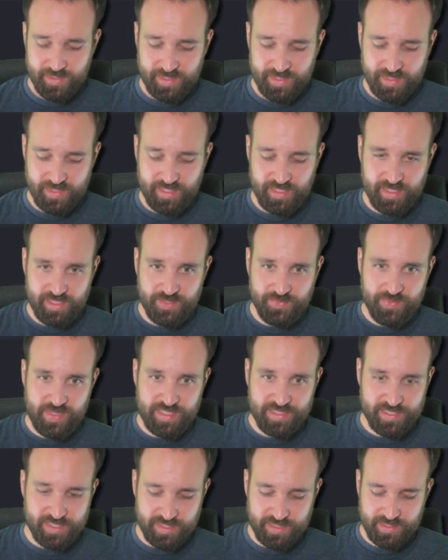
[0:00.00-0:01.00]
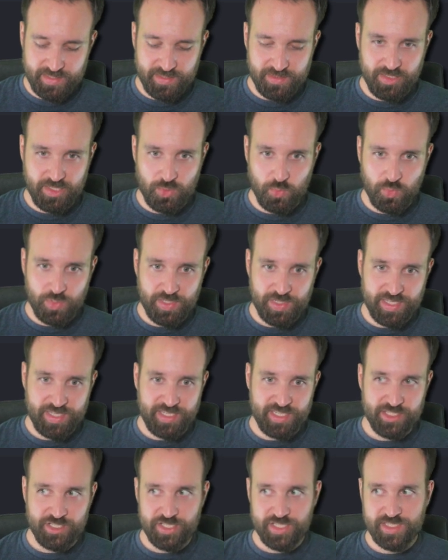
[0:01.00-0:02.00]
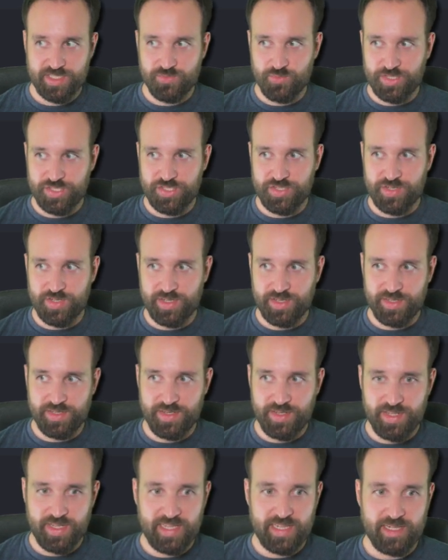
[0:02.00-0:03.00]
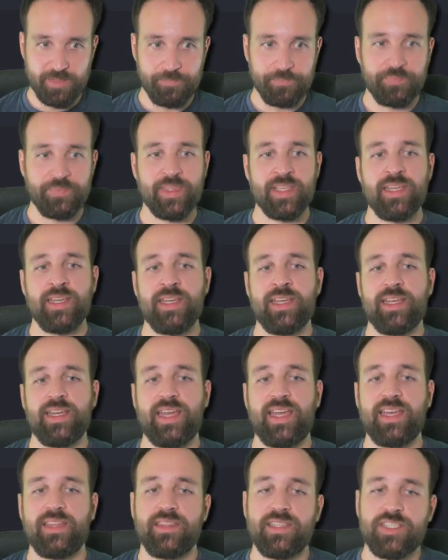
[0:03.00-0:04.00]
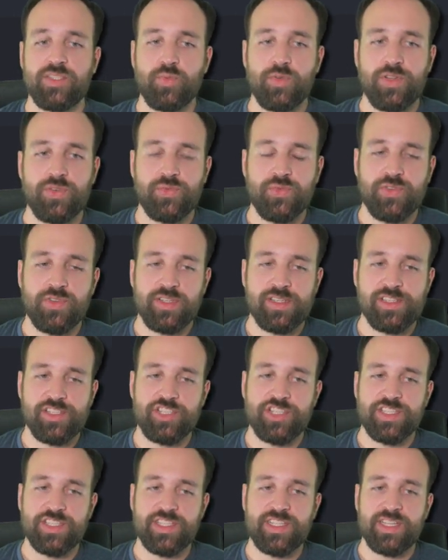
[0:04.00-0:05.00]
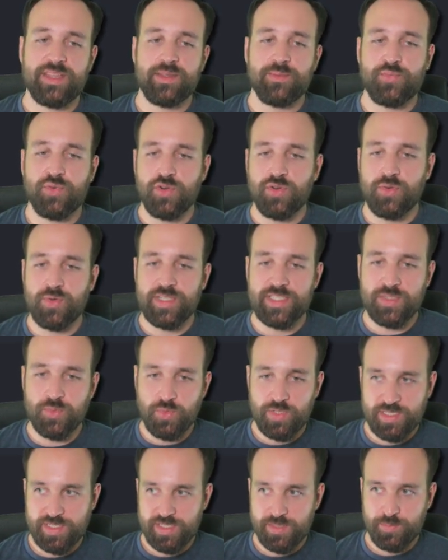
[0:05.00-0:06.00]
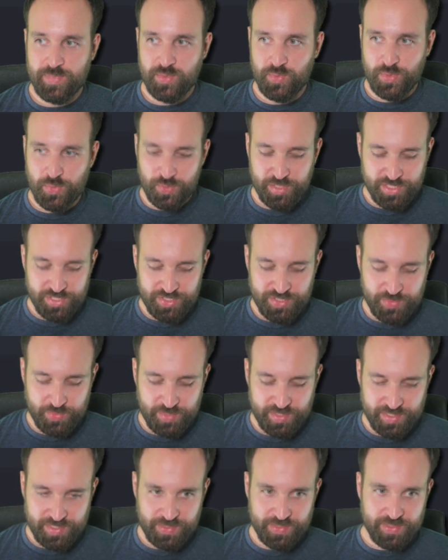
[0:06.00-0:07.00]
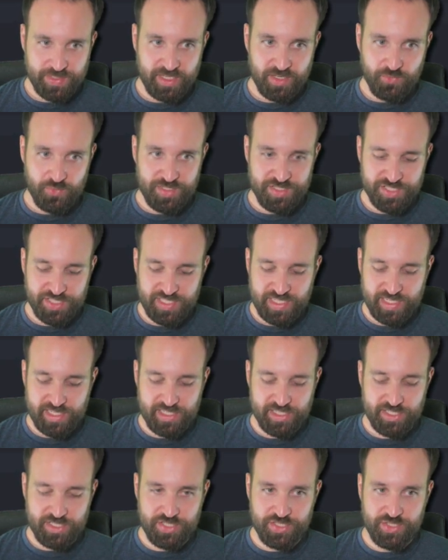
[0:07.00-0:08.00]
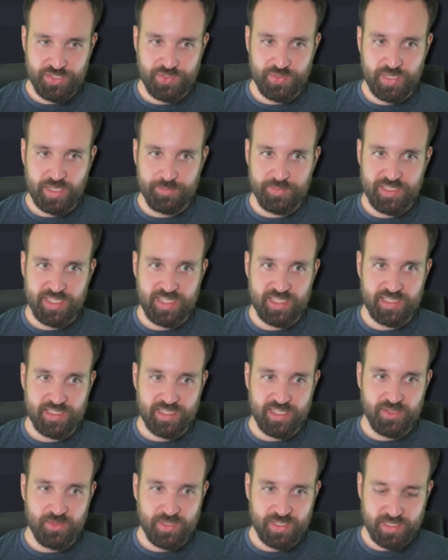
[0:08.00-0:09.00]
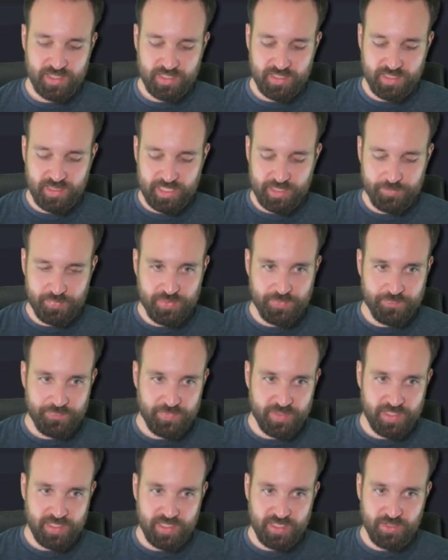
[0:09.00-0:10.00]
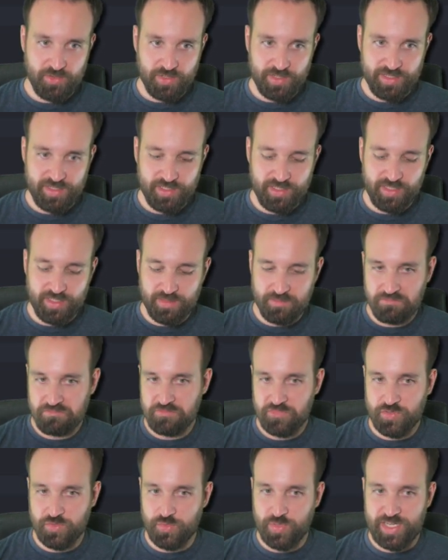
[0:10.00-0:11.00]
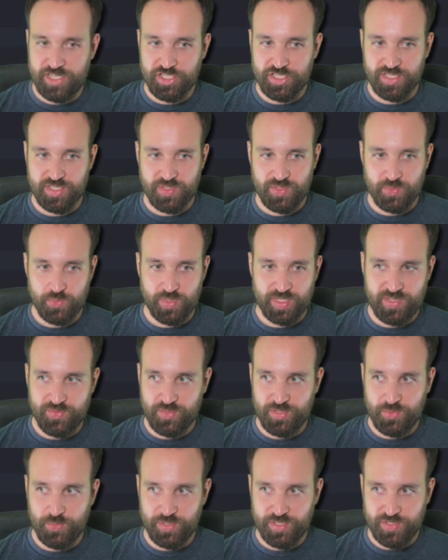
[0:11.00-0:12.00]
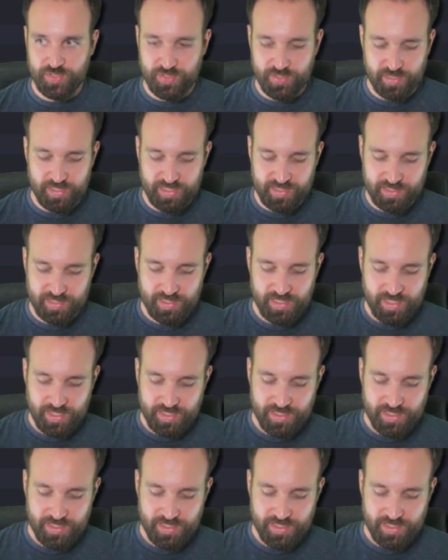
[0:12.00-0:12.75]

And then if that's not working, just return null. And this would of course just set the progress once, but we want to do it every second to update our clip. Uh, or the duration, whatever you want to call it.